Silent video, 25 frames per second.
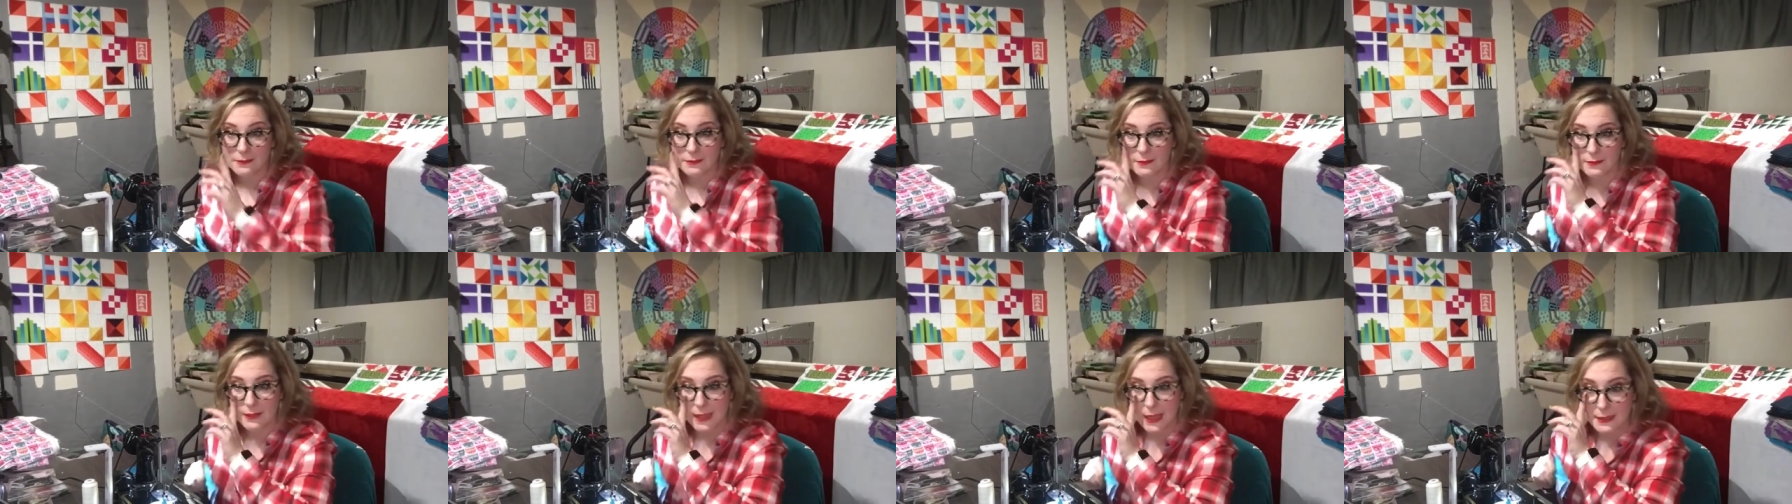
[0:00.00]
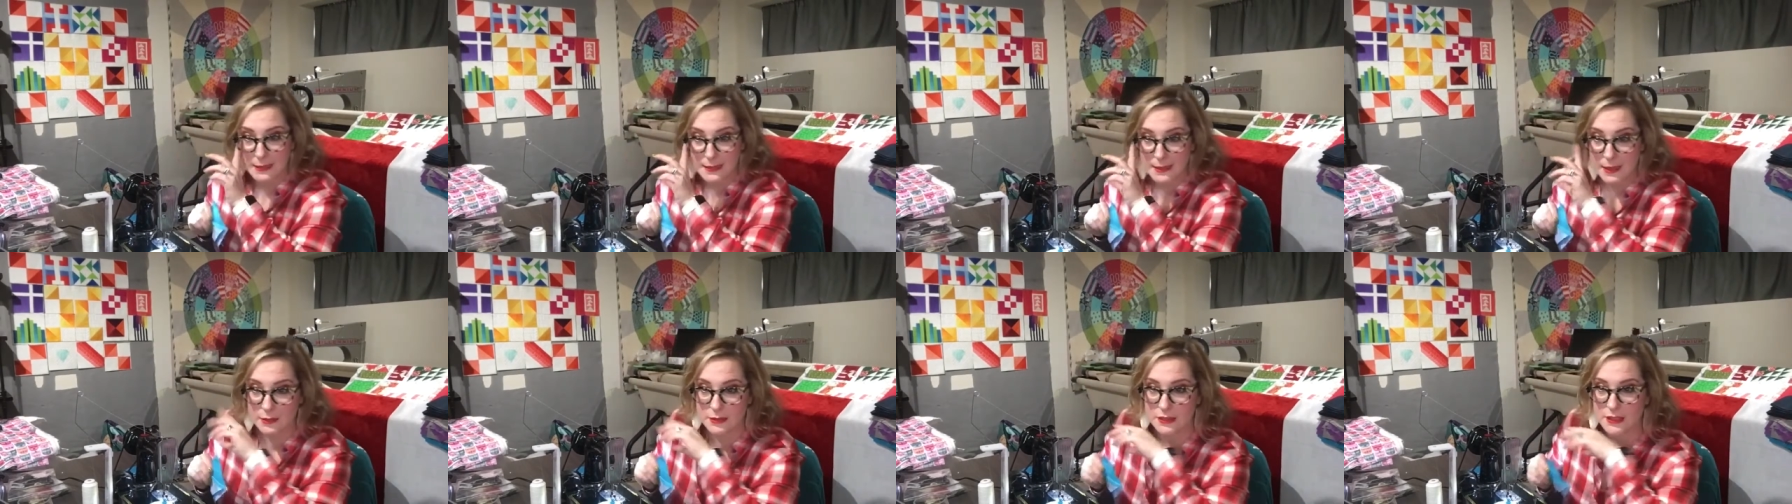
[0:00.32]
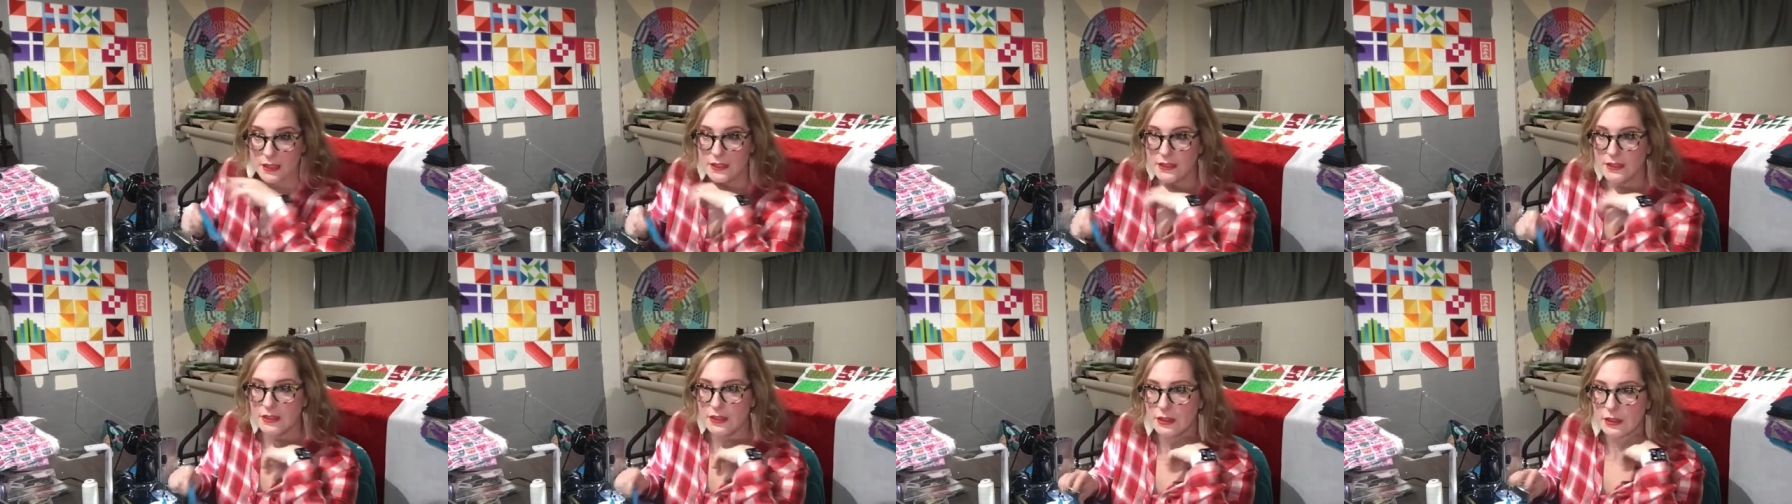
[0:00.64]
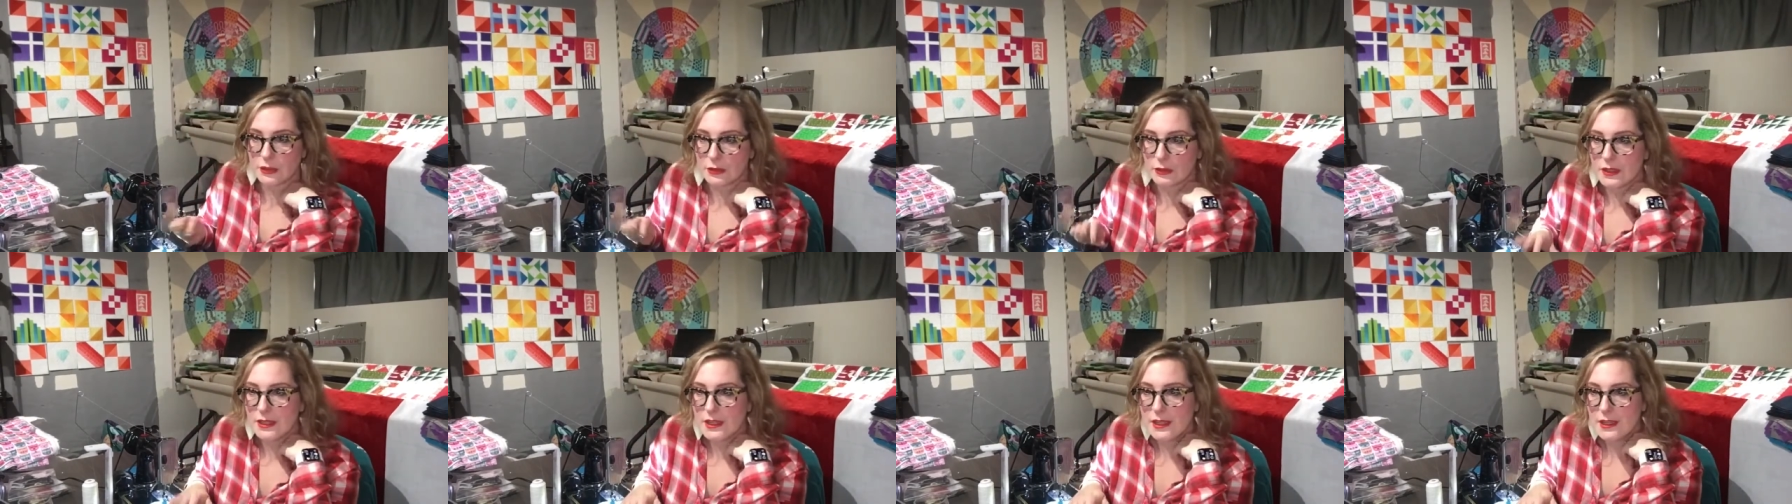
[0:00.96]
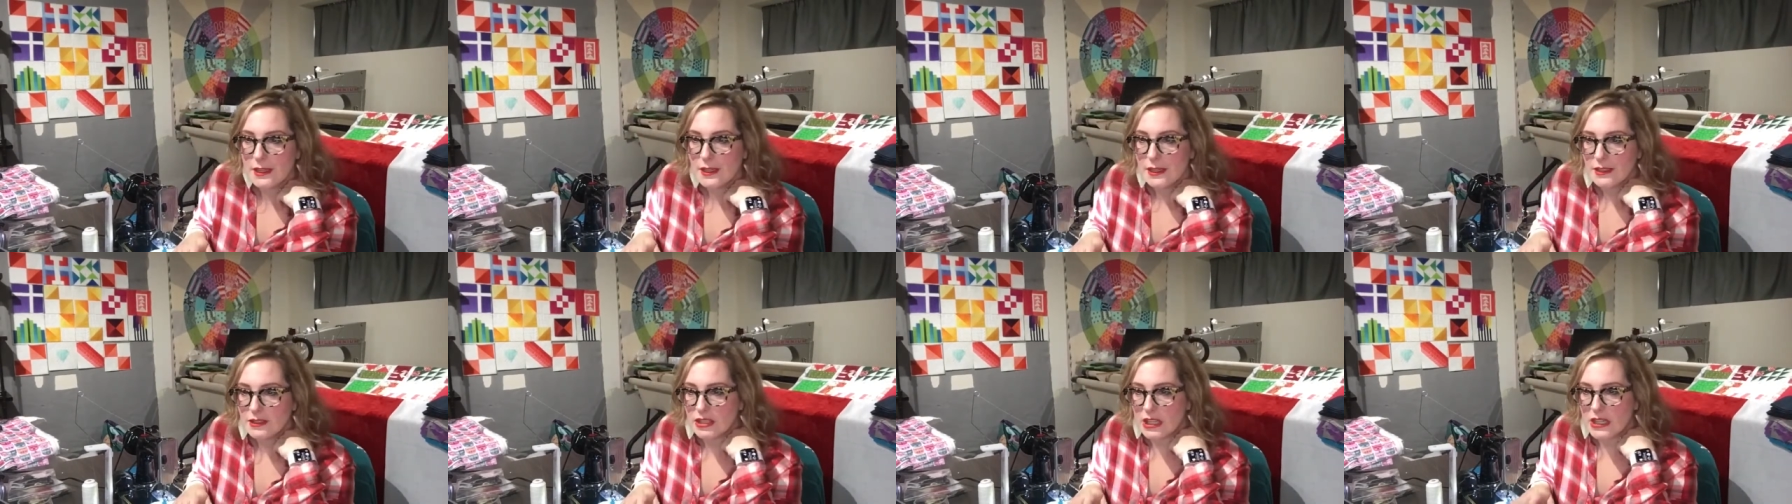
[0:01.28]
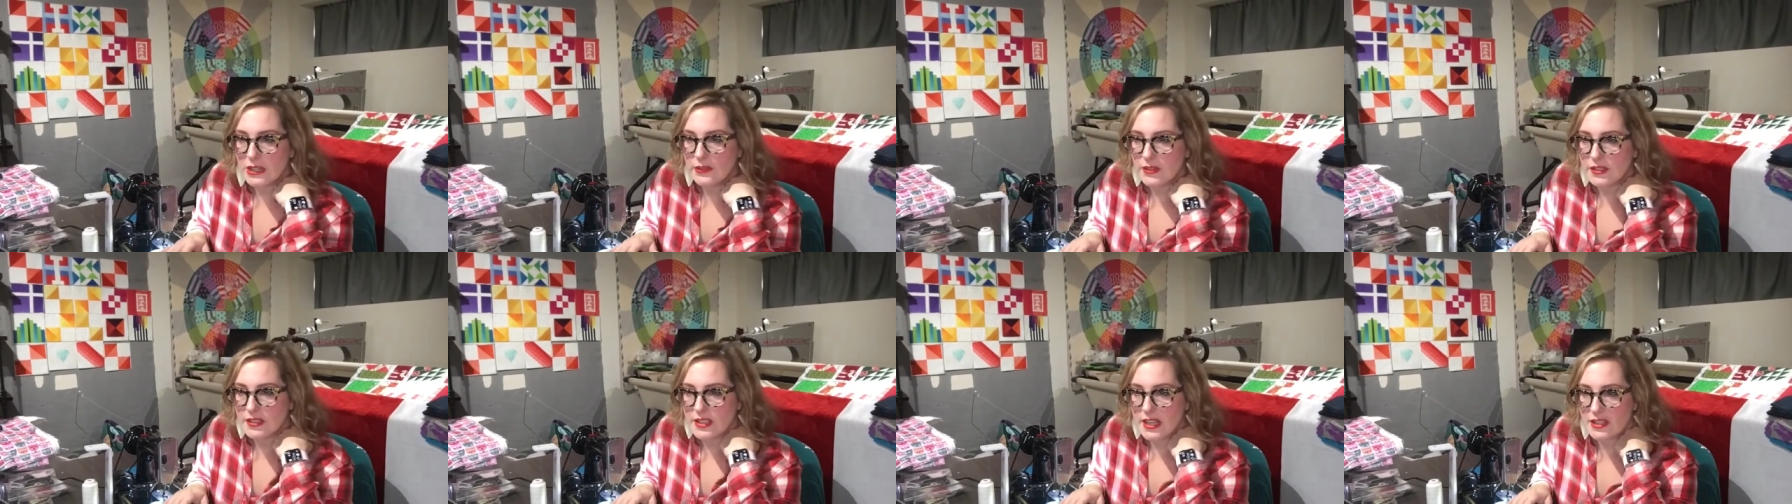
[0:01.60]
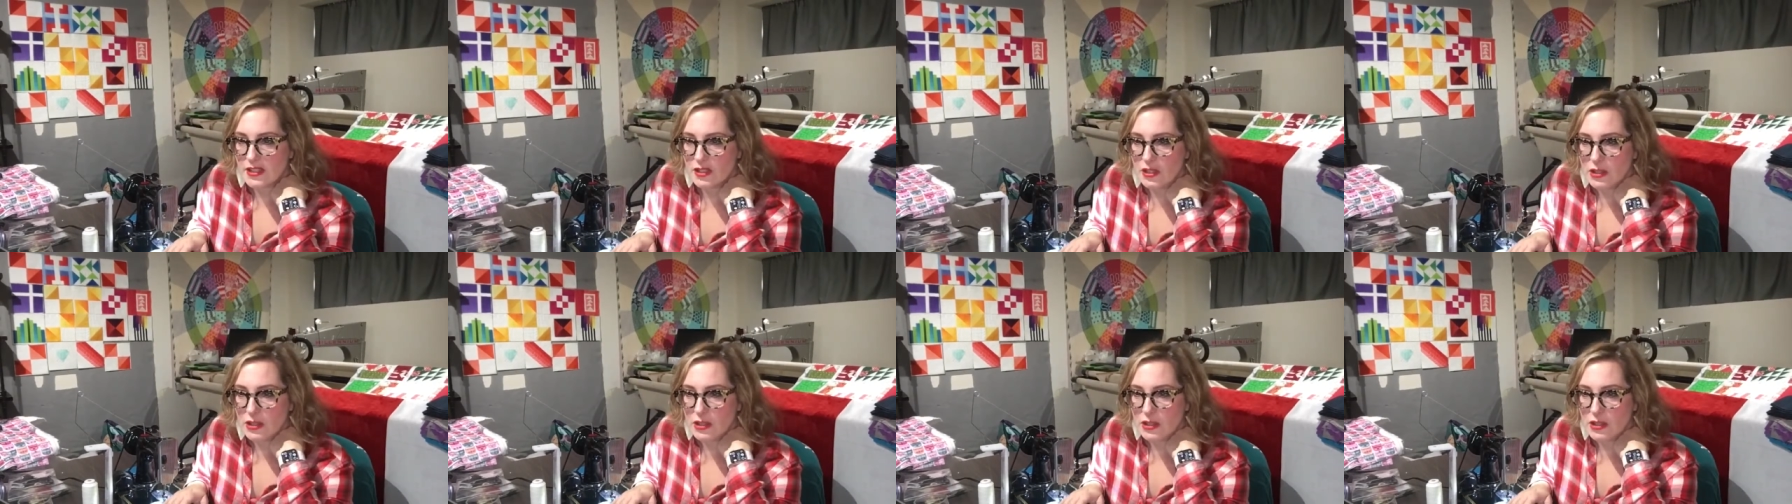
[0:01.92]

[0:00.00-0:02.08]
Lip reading: That sounds good too. Jennifer says,